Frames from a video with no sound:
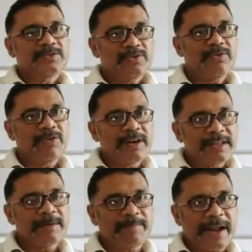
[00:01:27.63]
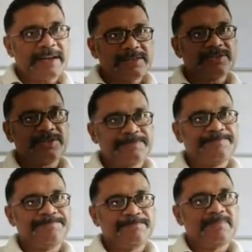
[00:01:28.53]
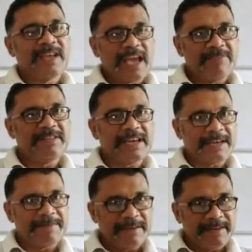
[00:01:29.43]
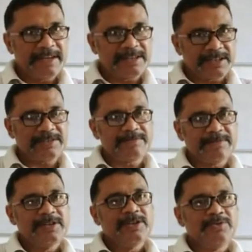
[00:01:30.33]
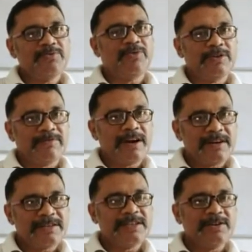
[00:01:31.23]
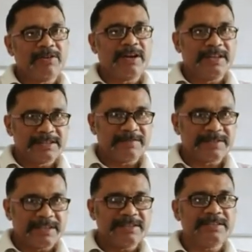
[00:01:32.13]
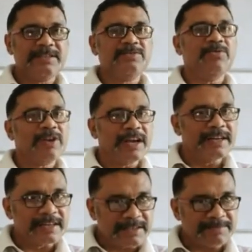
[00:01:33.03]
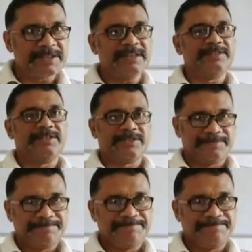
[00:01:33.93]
So only the plants have the capability to convert inorganic substances into organic substances.